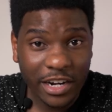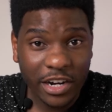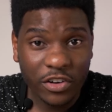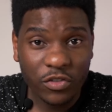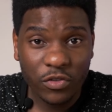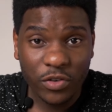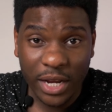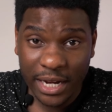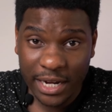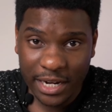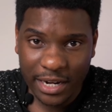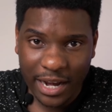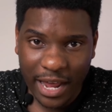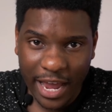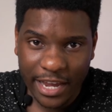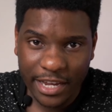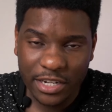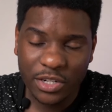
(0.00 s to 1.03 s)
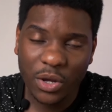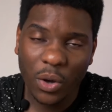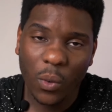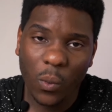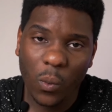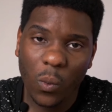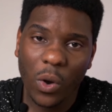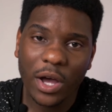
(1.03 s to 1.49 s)
I really liked
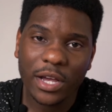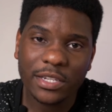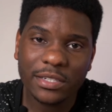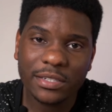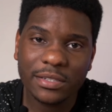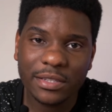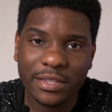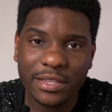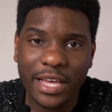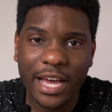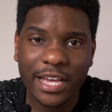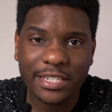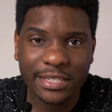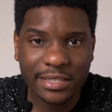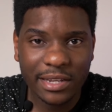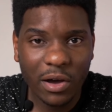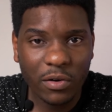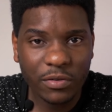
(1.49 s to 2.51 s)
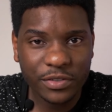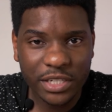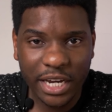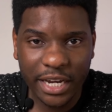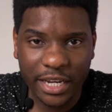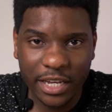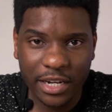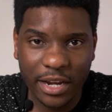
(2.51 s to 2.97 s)
was their
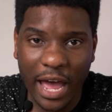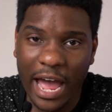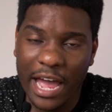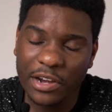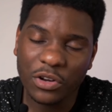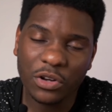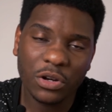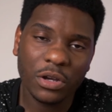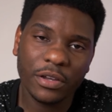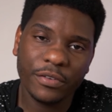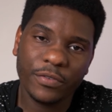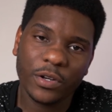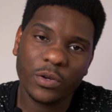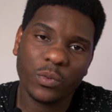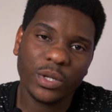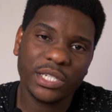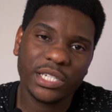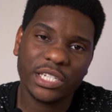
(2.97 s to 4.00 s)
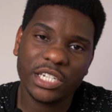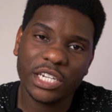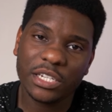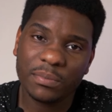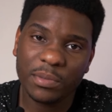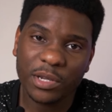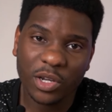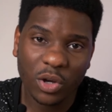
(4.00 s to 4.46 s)
self-check-in. I don't know if it was
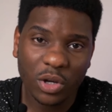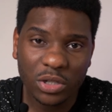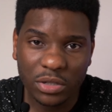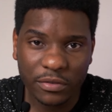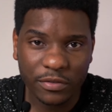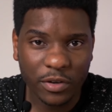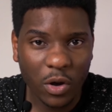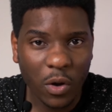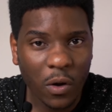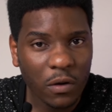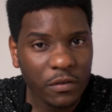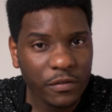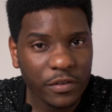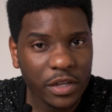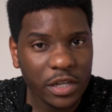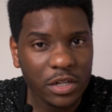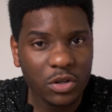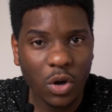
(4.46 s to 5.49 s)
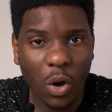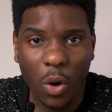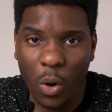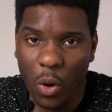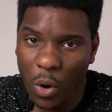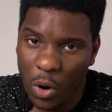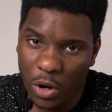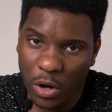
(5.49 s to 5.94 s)
just because of COVID
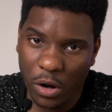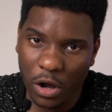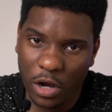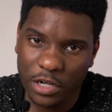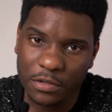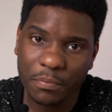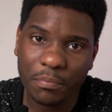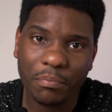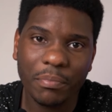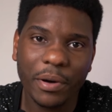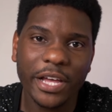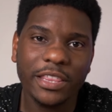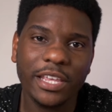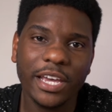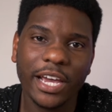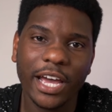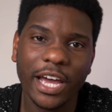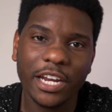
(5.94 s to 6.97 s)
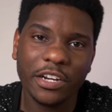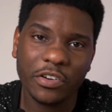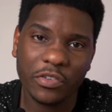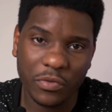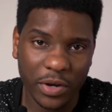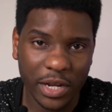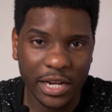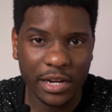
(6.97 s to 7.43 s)
or not, but they had a
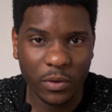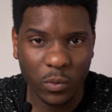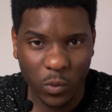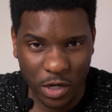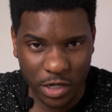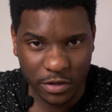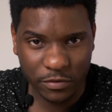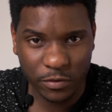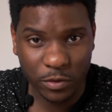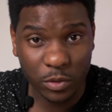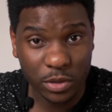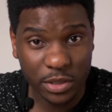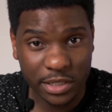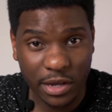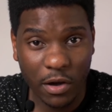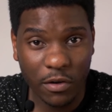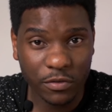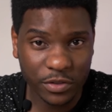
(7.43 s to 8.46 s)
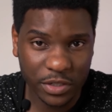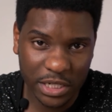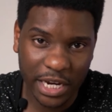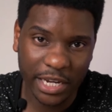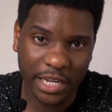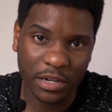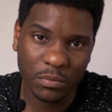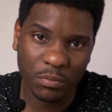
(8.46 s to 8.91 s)
really wonderful
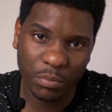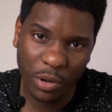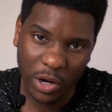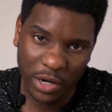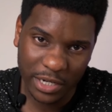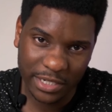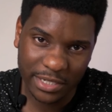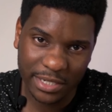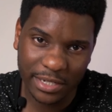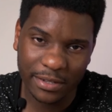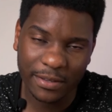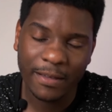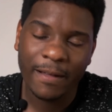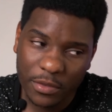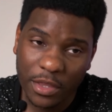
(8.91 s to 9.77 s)
self-check-in policy.